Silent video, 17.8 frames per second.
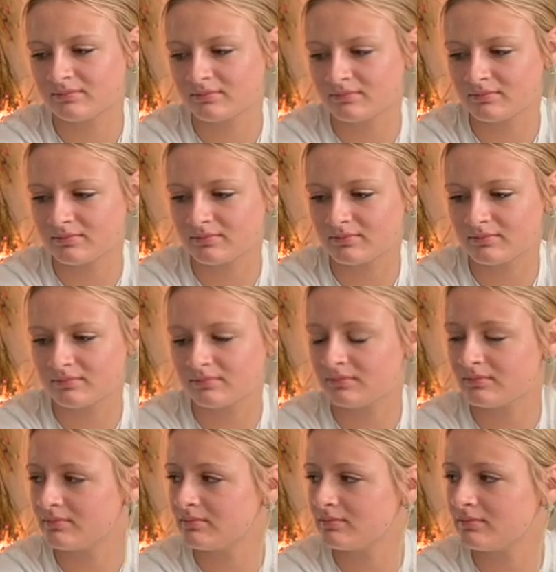
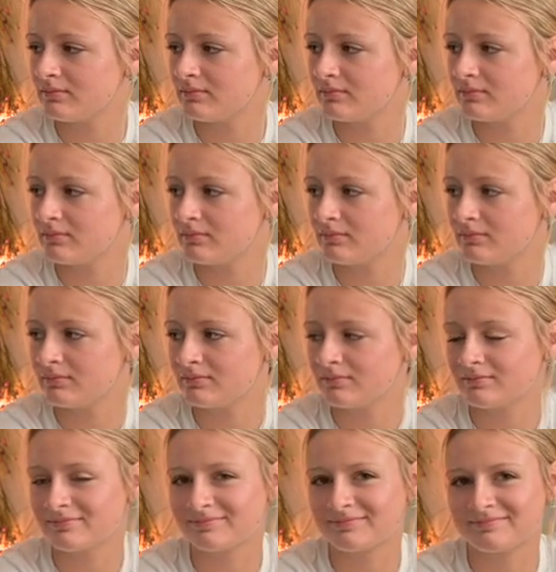
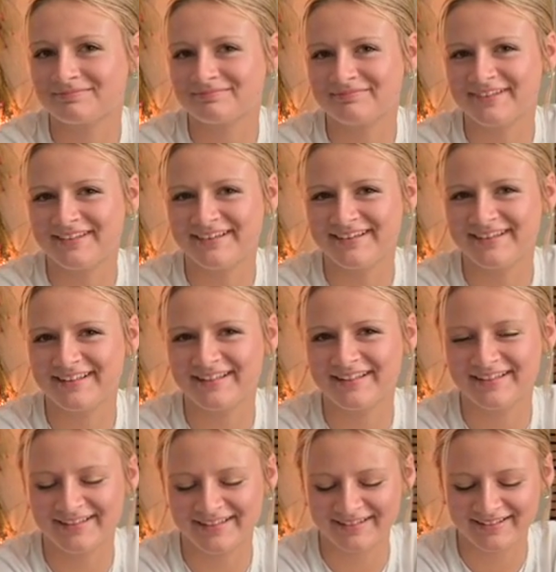
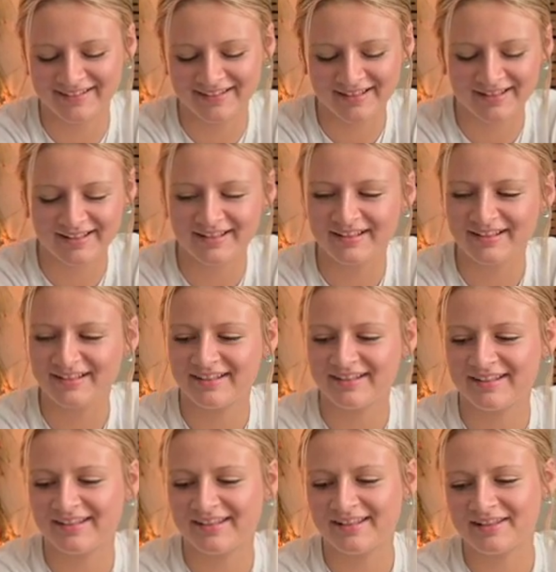
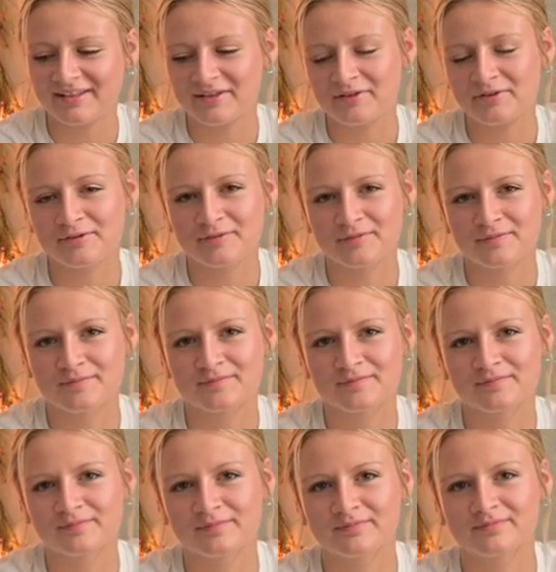
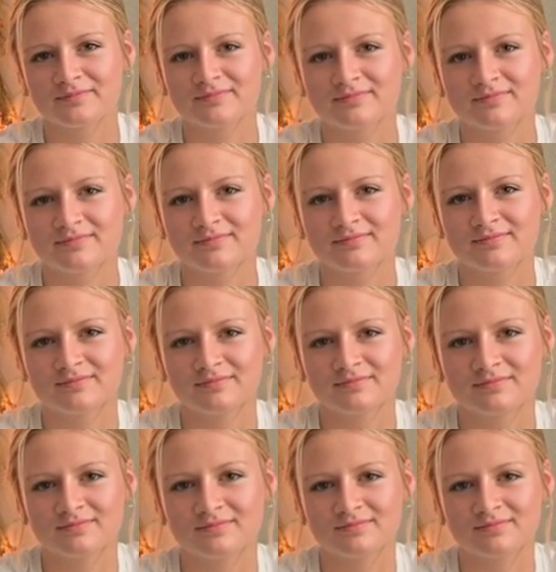
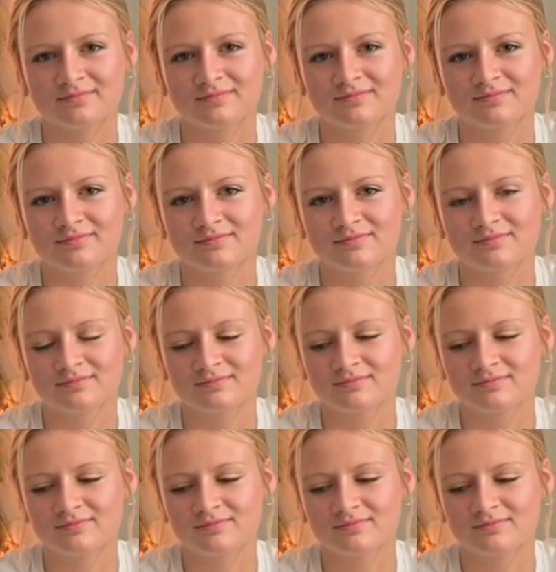(not speaking)